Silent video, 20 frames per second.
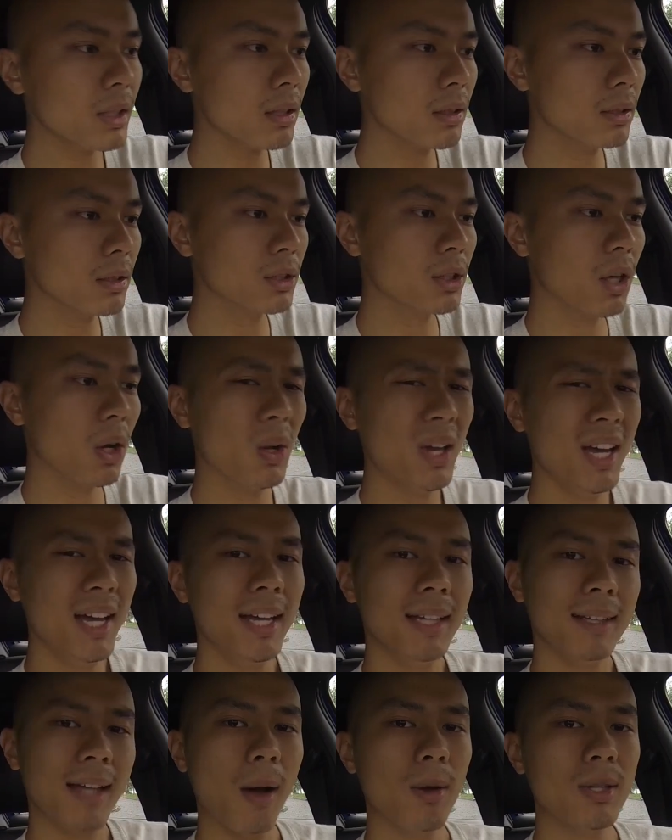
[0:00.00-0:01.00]
So
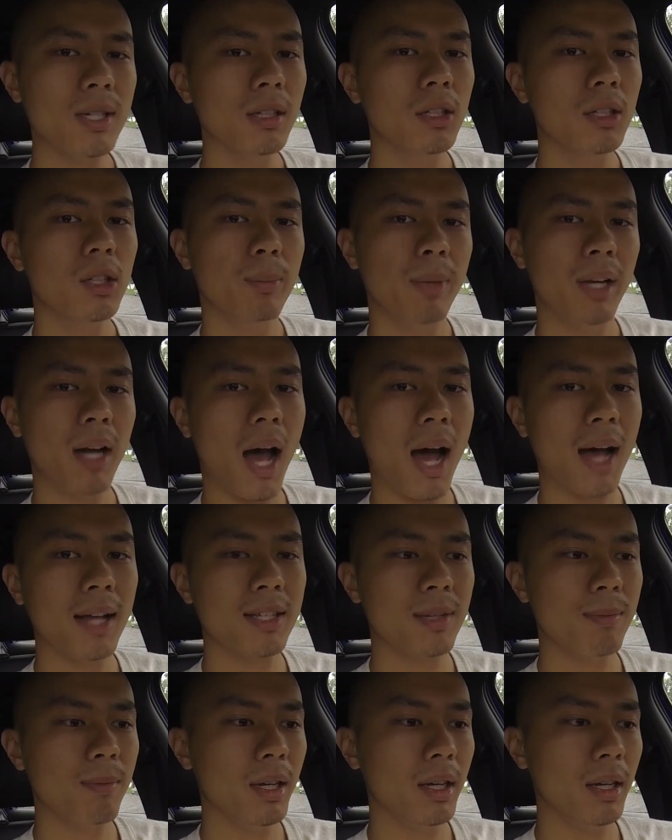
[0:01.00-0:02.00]
that was a little bit
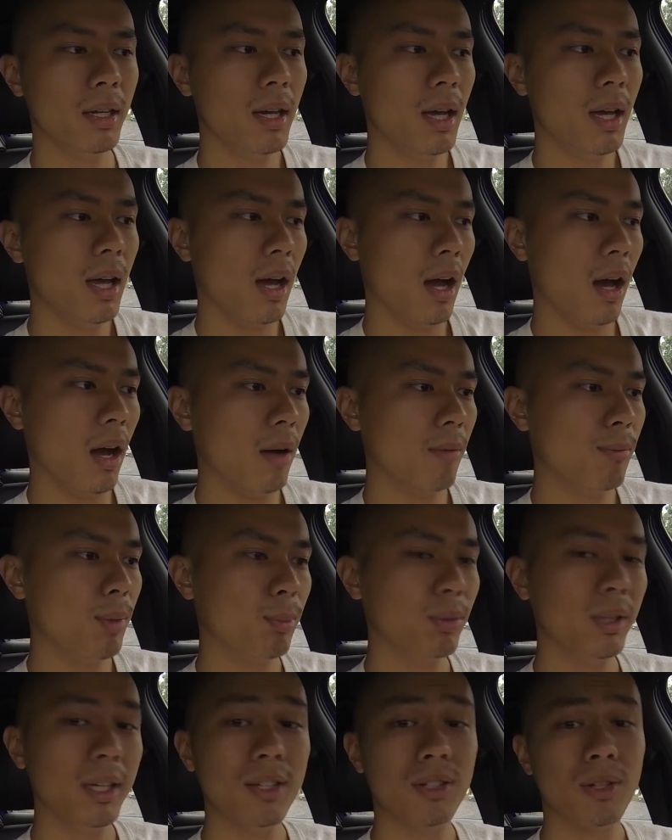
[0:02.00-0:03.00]
odd to me,
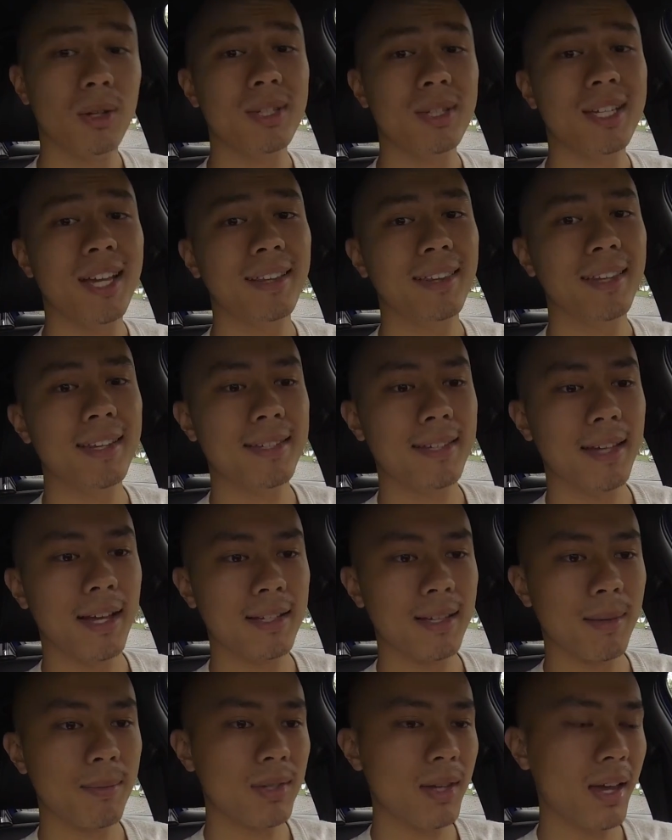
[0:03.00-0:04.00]
but please don't take this
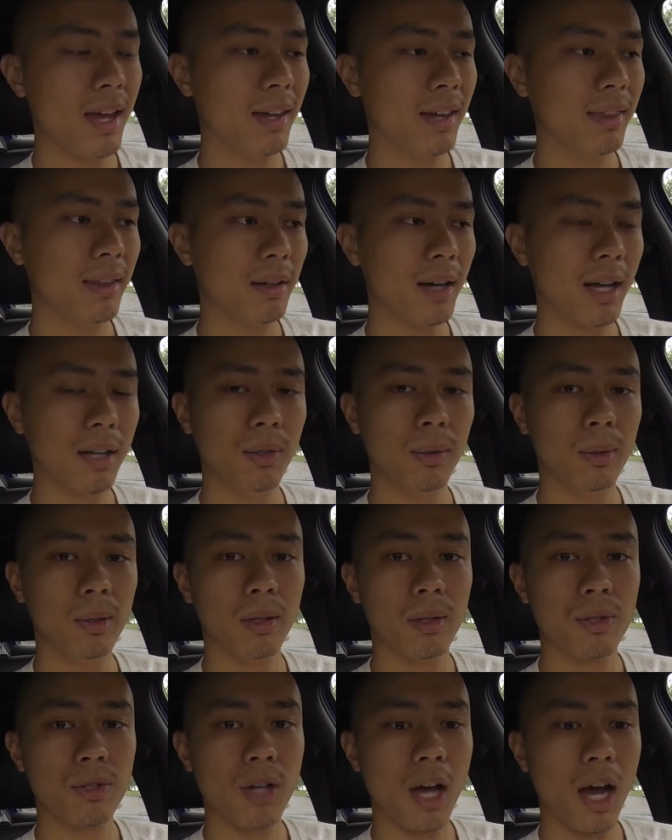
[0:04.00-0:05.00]
as I'm saying they're not
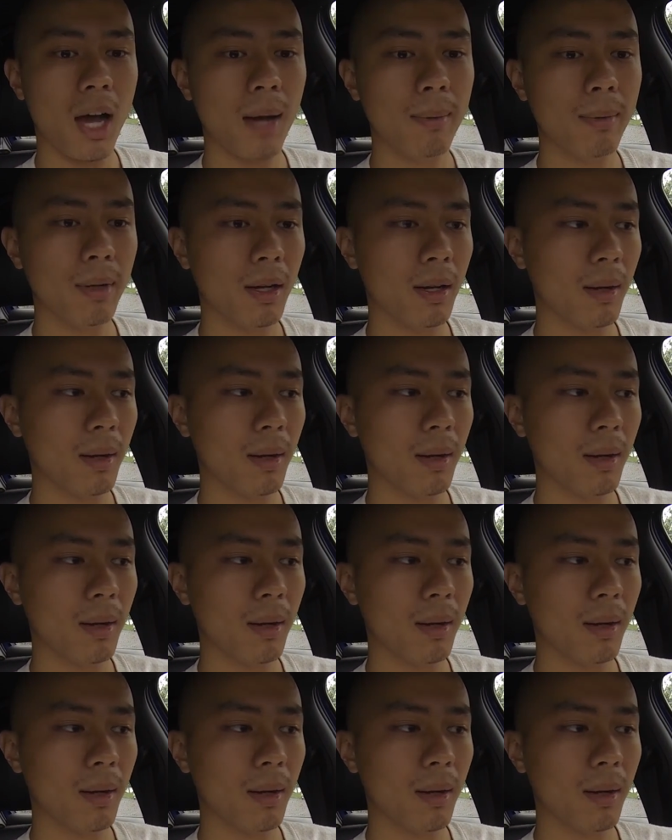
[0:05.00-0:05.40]
doing their job.